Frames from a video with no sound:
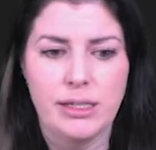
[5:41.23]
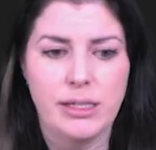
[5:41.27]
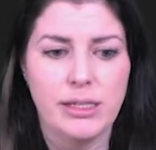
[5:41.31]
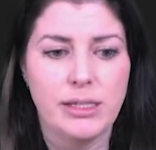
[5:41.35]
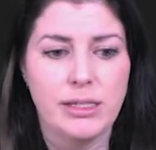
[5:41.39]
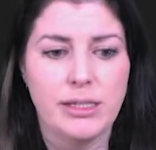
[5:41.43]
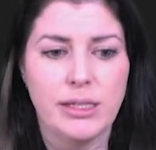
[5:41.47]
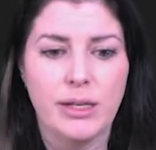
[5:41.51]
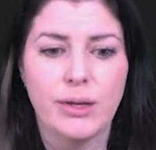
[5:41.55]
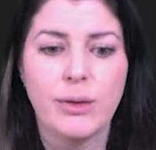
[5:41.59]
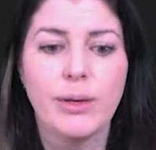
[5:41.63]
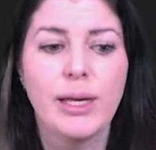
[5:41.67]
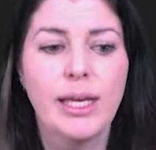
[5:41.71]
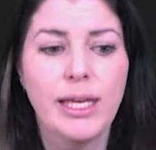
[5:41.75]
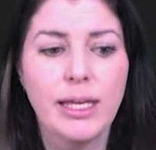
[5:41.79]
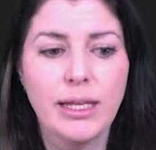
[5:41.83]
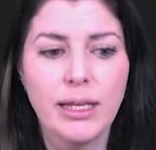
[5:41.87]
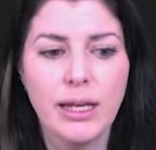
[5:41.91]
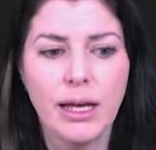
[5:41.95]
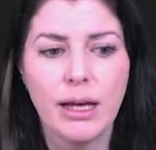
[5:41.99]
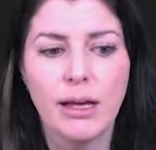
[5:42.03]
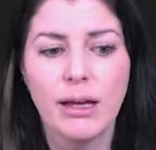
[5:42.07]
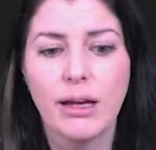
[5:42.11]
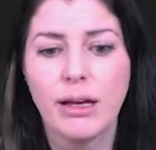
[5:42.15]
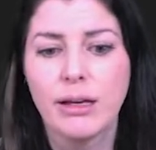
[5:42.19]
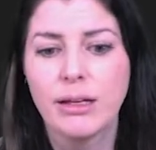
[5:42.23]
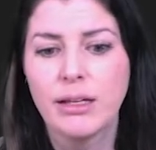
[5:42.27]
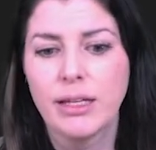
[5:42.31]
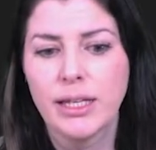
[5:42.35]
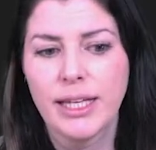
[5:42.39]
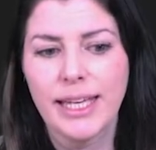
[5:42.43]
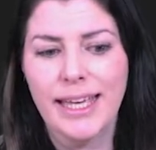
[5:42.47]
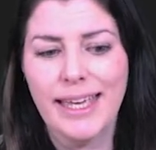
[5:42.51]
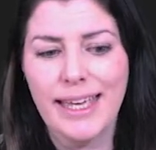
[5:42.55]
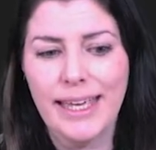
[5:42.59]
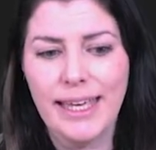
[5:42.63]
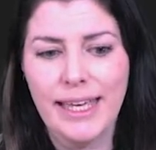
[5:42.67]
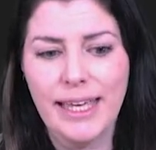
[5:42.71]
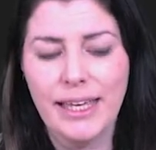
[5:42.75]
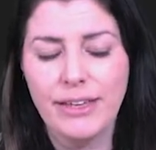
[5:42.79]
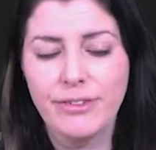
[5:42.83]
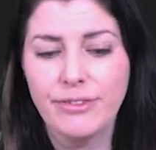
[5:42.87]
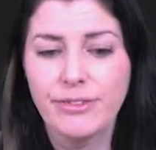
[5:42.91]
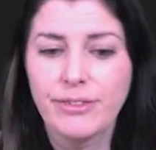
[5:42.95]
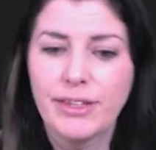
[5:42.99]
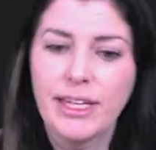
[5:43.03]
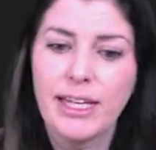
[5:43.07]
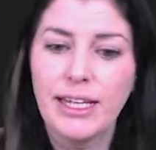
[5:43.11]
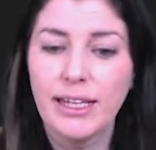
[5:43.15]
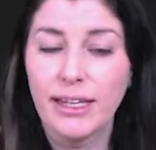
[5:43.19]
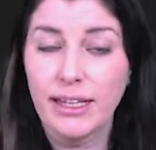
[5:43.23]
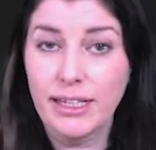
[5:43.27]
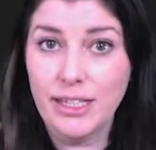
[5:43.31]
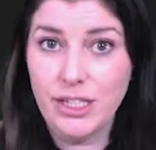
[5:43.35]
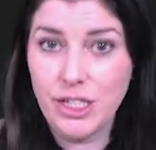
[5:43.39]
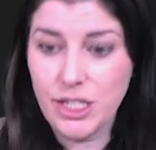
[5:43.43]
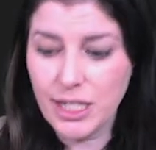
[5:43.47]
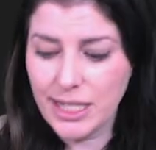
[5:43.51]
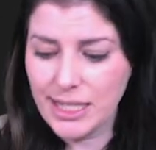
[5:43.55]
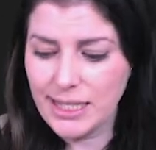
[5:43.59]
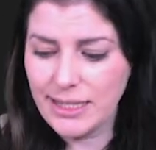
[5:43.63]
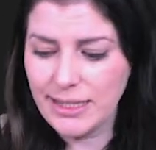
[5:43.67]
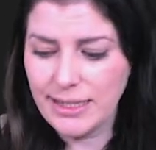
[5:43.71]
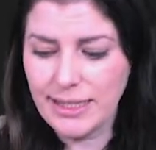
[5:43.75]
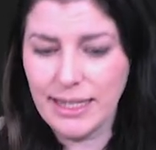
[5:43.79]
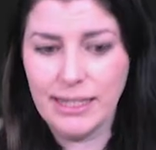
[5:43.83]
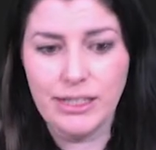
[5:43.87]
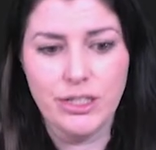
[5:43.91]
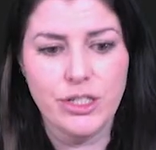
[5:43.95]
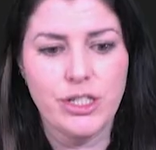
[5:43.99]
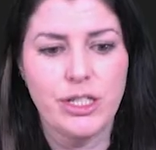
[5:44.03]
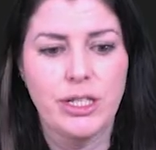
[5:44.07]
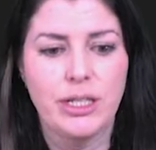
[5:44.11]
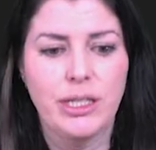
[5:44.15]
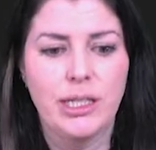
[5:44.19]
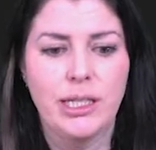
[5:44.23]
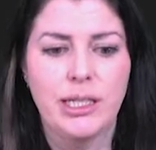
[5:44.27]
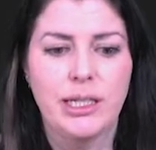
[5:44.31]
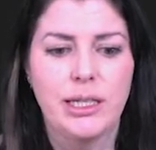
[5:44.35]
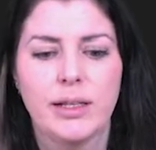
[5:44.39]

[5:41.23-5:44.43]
So in our if they like cheese section,